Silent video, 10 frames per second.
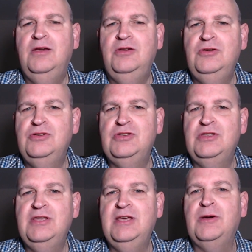Here's the
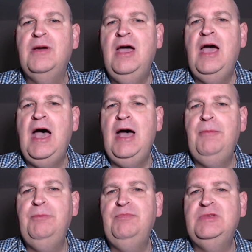thing.
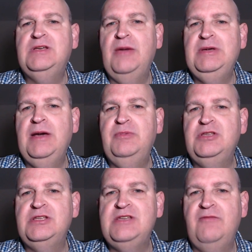Coming up
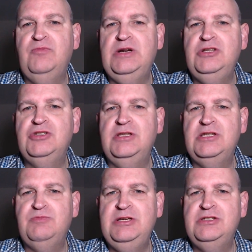to the Severn Bridge and
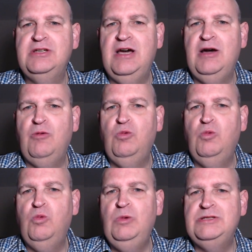this police car
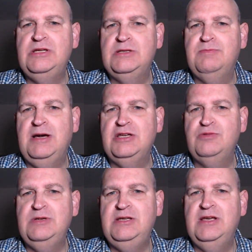whizzes
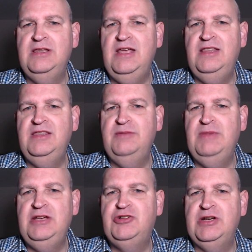past me. And then the
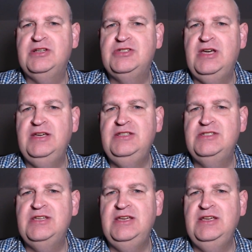matrix sign
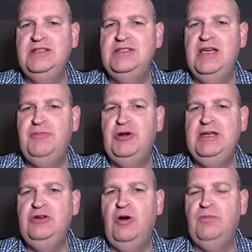saying
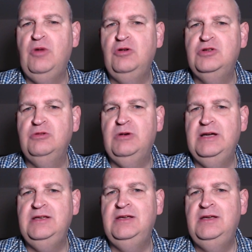debris on
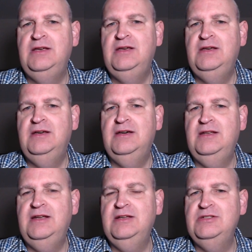motorway.
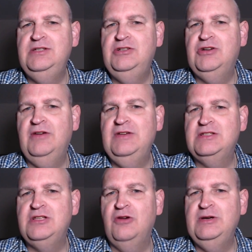And I could see traffic
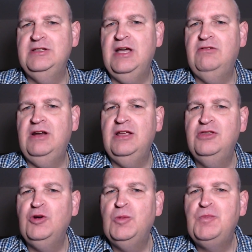slowing down and I
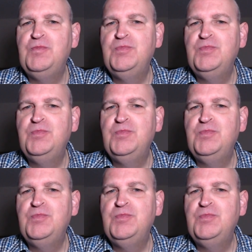thought,